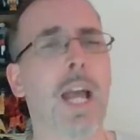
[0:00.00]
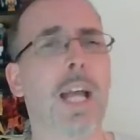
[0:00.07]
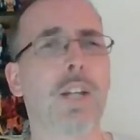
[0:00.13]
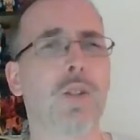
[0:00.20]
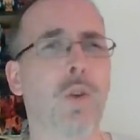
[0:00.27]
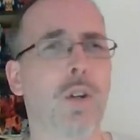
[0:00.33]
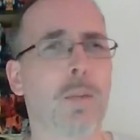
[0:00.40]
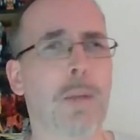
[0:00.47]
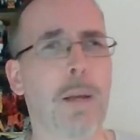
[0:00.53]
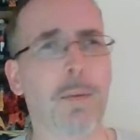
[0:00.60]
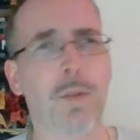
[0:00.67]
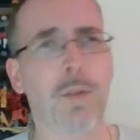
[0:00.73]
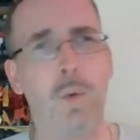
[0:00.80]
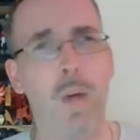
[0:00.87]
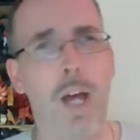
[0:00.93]
is going to be
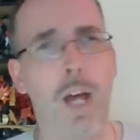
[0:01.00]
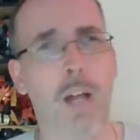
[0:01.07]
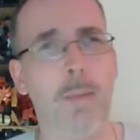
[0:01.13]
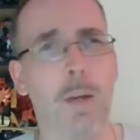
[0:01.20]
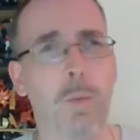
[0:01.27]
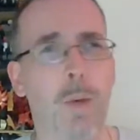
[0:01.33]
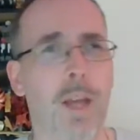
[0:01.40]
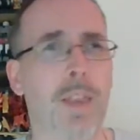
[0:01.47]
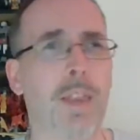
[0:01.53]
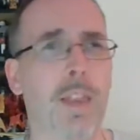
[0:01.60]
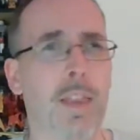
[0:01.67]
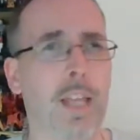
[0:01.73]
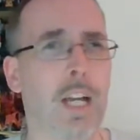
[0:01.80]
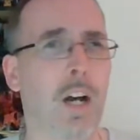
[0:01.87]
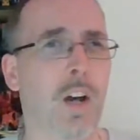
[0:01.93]
able to help me with
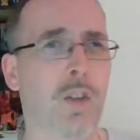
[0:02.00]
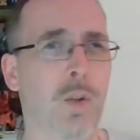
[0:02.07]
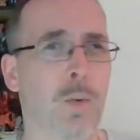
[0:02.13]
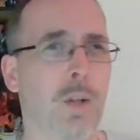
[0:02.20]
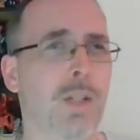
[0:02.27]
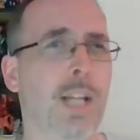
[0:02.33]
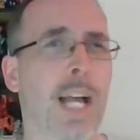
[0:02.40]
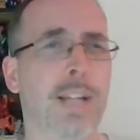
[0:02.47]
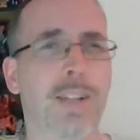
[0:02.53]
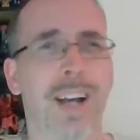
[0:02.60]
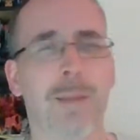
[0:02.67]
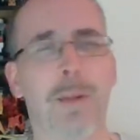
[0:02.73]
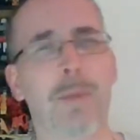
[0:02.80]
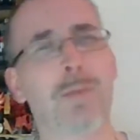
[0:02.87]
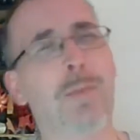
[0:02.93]
the other ones as
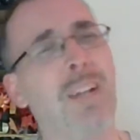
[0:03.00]
time comes.